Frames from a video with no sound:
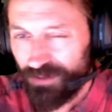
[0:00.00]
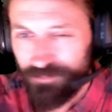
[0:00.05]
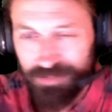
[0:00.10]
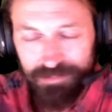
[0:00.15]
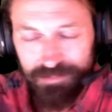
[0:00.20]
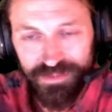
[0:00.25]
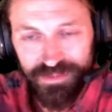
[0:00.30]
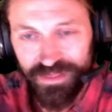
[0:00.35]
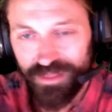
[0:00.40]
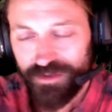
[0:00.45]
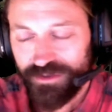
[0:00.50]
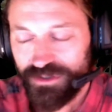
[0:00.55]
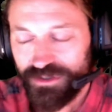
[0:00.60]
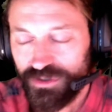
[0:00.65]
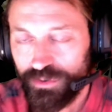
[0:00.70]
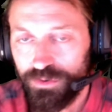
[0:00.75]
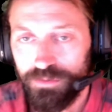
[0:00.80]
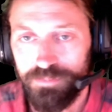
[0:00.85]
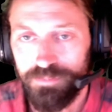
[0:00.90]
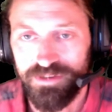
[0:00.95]
maybe the other two
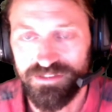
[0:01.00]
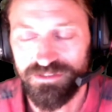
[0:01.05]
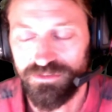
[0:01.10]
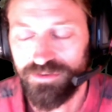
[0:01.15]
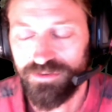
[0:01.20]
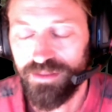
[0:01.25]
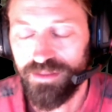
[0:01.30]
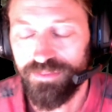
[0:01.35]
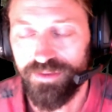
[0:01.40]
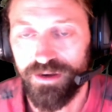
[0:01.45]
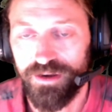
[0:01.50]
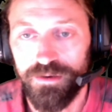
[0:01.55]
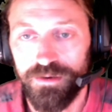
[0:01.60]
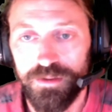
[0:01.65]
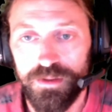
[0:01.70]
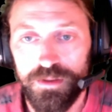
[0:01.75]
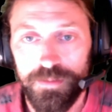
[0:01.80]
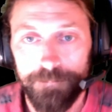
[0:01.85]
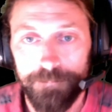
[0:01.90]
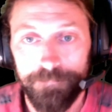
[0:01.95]
are mixed around there.
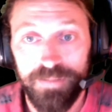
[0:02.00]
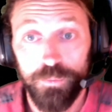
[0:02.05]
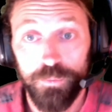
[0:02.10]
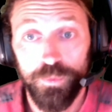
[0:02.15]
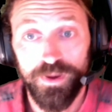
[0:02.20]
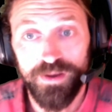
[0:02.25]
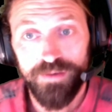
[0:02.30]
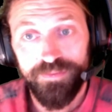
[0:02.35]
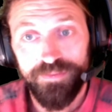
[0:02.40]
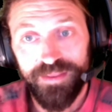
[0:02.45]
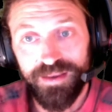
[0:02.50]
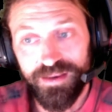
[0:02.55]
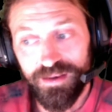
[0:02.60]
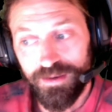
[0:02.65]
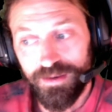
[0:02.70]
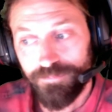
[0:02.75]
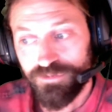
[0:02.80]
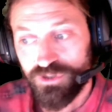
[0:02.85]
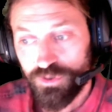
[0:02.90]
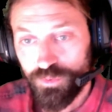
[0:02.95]
But what they ended
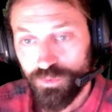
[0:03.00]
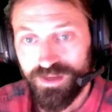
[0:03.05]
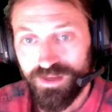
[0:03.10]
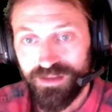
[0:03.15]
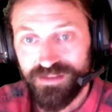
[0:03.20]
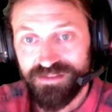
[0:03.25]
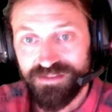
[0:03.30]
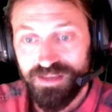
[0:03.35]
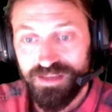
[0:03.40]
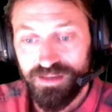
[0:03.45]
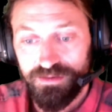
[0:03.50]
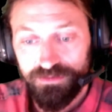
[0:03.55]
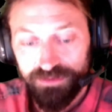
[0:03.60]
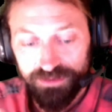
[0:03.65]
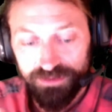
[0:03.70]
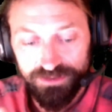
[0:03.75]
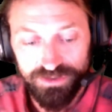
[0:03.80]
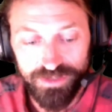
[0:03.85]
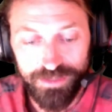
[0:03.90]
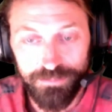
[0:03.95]
up doing is they the
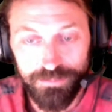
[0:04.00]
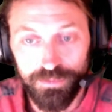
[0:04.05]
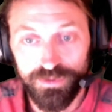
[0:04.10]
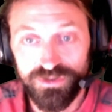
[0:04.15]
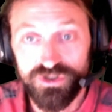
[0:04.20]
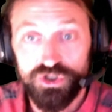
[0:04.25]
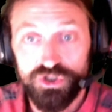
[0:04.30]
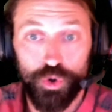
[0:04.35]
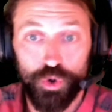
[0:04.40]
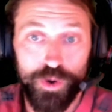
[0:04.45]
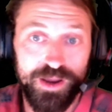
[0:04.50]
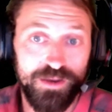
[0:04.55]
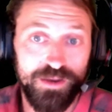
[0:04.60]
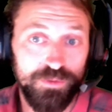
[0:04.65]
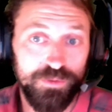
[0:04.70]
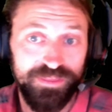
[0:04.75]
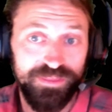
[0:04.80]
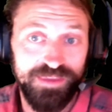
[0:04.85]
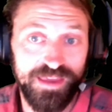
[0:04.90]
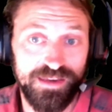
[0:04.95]
Liberals joined
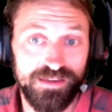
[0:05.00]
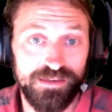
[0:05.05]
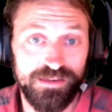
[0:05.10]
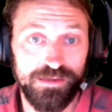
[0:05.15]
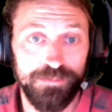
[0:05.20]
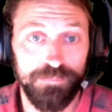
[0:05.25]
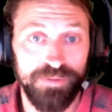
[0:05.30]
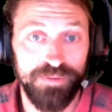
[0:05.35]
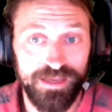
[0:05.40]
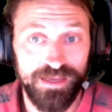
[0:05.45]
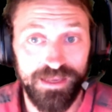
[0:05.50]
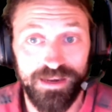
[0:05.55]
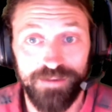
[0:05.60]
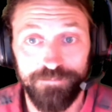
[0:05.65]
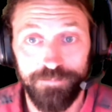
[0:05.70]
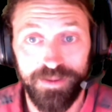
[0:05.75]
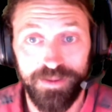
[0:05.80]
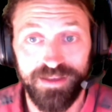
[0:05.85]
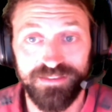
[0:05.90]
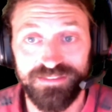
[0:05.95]
with the NDP and have
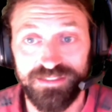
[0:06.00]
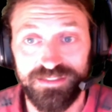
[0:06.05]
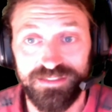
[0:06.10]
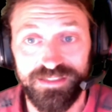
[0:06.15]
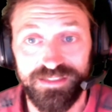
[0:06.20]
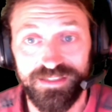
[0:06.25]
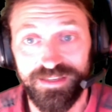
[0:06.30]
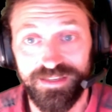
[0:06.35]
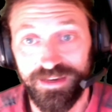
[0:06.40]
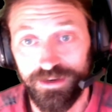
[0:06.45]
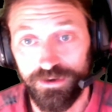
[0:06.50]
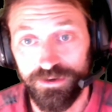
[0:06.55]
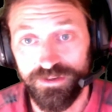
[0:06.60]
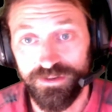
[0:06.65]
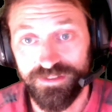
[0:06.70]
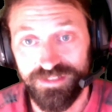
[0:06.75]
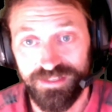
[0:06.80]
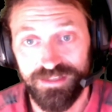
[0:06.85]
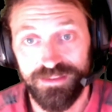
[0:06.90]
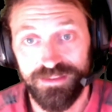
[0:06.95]
basically
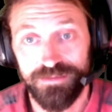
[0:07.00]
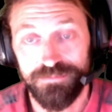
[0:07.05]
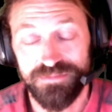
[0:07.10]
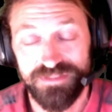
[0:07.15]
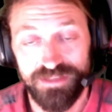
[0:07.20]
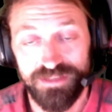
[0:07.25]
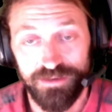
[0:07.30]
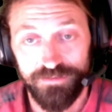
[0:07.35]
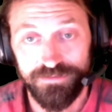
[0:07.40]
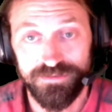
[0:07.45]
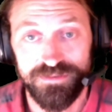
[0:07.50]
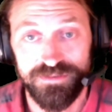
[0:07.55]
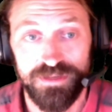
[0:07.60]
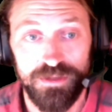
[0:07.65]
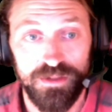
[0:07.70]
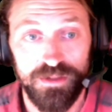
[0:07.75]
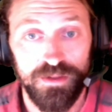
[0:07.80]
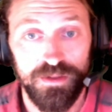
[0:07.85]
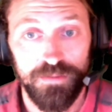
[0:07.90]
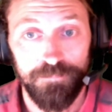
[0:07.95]
guaranteed themselves
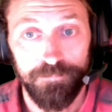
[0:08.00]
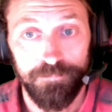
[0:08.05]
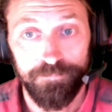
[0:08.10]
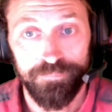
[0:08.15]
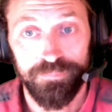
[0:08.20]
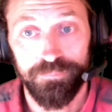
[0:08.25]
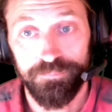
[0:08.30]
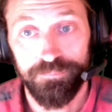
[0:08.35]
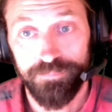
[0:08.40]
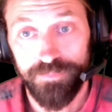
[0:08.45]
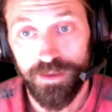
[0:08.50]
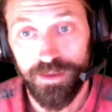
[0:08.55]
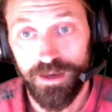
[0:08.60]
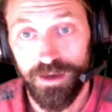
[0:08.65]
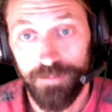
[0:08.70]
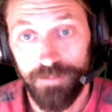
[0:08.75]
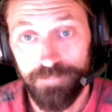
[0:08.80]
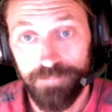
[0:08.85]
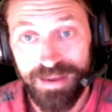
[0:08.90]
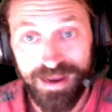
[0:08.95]

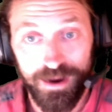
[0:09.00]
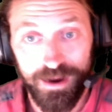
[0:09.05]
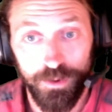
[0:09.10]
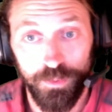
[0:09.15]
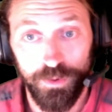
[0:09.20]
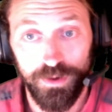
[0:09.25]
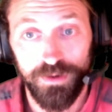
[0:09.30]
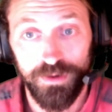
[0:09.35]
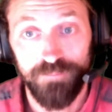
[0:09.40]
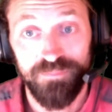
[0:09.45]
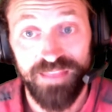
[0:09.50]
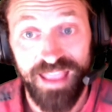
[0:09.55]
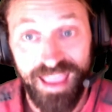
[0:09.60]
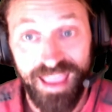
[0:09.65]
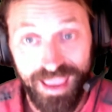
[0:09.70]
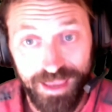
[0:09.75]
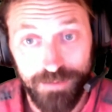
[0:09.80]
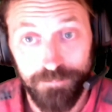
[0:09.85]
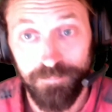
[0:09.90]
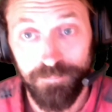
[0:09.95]
uh, power
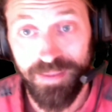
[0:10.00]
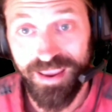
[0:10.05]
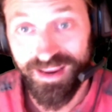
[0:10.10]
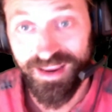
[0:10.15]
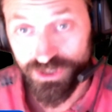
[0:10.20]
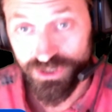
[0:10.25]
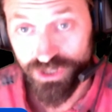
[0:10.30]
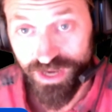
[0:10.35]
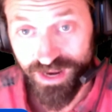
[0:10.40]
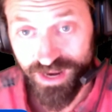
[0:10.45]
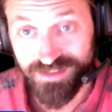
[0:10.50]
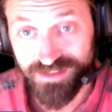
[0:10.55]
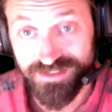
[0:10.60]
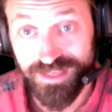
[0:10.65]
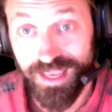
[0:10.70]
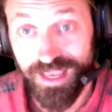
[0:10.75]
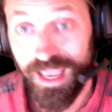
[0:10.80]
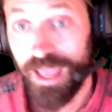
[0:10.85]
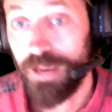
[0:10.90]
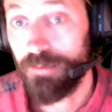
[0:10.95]
and paychecks
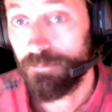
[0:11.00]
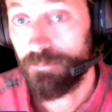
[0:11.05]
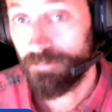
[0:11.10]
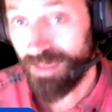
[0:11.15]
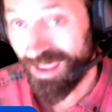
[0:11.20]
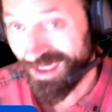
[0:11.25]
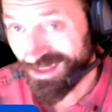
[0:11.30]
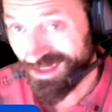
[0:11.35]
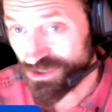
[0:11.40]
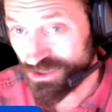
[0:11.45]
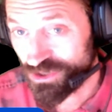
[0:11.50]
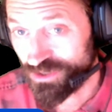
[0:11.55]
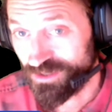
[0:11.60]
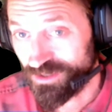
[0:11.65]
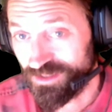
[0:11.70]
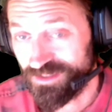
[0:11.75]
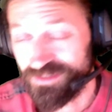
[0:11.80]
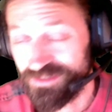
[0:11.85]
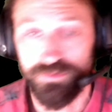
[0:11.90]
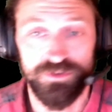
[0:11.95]
and
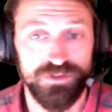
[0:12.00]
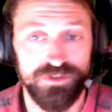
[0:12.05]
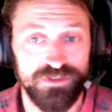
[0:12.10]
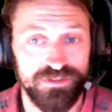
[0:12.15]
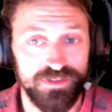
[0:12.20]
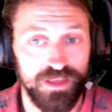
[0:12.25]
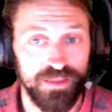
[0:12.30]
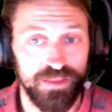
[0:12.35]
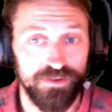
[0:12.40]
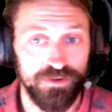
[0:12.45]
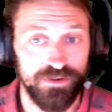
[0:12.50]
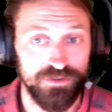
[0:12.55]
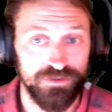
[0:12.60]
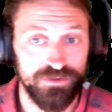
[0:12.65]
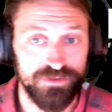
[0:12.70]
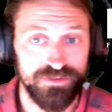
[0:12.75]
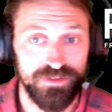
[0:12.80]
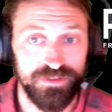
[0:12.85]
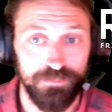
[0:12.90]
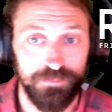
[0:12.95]
pensions, which is the other
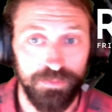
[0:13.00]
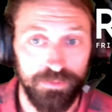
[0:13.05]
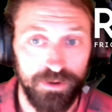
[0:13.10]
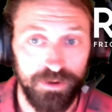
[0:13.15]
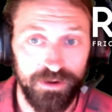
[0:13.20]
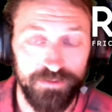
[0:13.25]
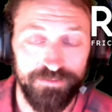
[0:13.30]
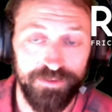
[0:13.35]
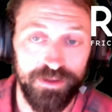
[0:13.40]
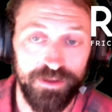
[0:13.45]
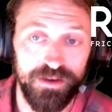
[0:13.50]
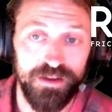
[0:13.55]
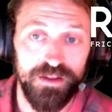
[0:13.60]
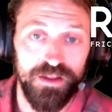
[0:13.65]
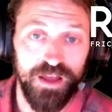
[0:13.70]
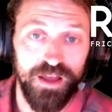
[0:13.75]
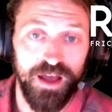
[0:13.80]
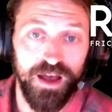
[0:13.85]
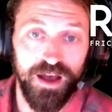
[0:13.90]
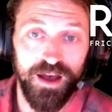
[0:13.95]
interesting part of it,
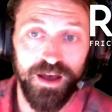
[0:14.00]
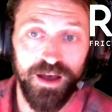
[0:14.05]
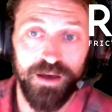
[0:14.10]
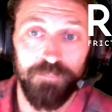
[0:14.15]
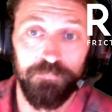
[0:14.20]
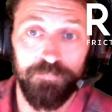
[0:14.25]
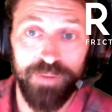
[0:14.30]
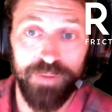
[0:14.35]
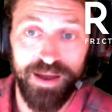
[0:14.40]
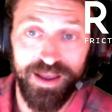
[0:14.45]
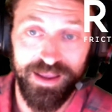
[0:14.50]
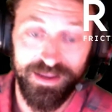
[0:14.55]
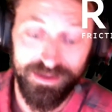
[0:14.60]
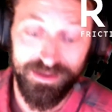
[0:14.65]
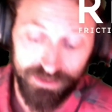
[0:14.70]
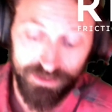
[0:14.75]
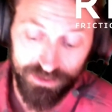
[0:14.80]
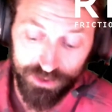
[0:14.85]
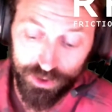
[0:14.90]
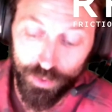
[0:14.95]
uh, by
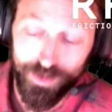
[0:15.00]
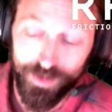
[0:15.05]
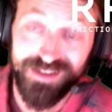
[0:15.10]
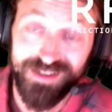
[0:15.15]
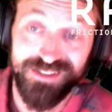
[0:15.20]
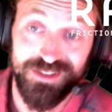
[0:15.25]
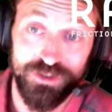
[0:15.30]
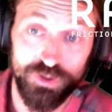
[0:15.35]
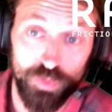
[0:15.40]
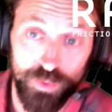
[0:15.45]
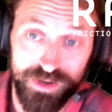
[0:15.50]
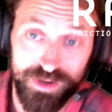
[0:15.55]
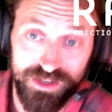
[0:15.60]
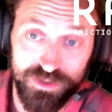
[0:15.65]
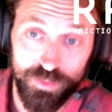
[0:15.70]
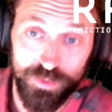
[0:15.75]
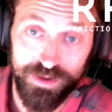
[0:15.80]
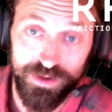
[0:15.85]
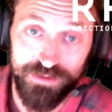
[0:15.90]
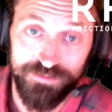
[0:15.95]
going until
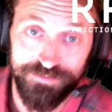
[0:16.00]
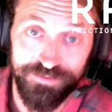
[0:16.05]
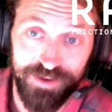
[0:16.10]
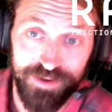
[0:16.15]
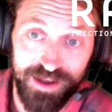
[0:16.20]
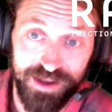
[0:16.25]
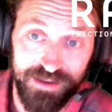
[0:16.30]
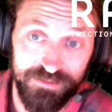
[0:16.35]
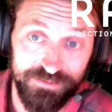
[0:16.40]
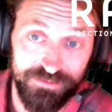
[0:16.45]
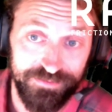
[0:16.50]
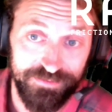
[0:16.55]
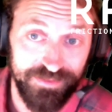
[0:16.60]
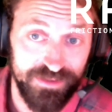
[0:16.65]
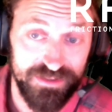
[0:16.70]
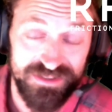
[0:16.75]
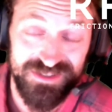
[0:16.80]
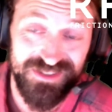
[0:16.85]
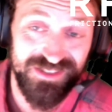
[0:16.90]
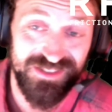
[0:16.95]
2025.
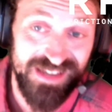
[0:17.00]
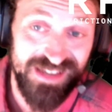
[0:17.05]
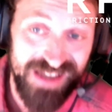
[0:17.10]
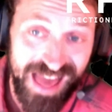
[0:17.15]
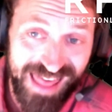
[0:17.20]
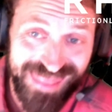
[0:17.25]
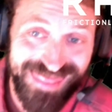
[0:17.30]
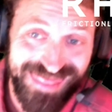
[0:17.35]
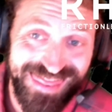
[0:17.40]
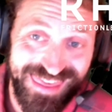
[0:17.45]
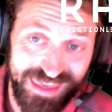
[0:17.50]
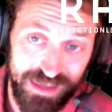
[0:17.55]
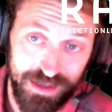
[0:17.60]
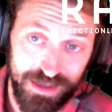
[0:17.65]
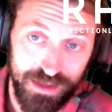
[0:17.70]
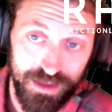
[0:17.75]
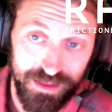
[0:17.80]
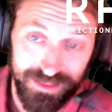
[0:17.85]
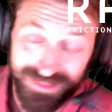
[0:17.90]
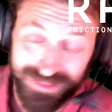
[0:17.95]
There's nothing
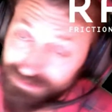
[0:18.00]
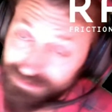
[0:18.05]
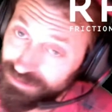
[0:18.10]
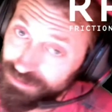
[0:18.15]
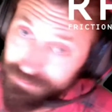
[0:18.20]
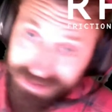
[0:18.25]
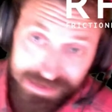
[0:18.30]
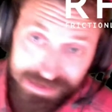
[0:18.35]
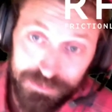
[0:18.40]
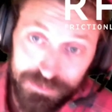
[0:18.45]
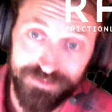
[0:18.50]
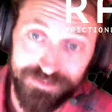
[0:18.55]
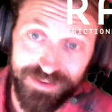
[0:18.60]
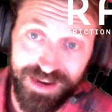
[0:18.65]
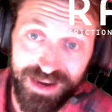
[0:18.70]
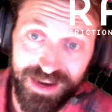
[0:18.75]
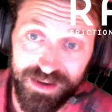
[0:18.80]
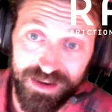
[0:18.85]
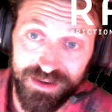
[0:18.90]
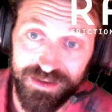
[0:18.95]
that the people of
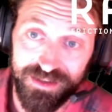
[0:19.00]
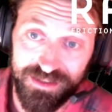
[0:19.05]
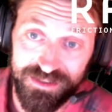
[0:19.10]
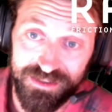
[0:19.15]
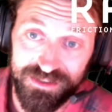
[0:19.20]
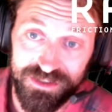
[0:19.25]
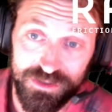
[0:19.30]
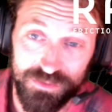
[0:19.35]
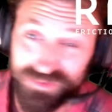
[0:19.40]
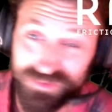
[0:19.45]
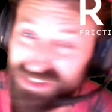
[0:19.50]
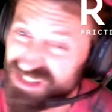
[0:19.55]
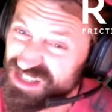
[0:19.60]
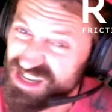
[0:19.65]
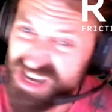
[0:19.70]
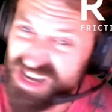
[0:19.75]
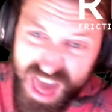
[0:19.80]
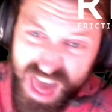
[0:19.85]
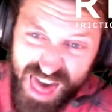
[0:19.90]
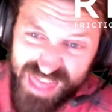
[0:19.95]
Canada can do. There's
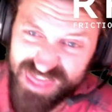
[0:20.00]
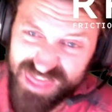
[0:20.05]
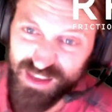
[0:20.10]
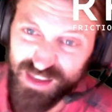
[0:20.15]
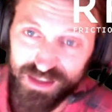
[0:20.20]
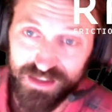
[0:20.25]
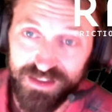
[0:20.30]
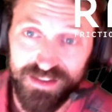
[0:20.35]
nothing.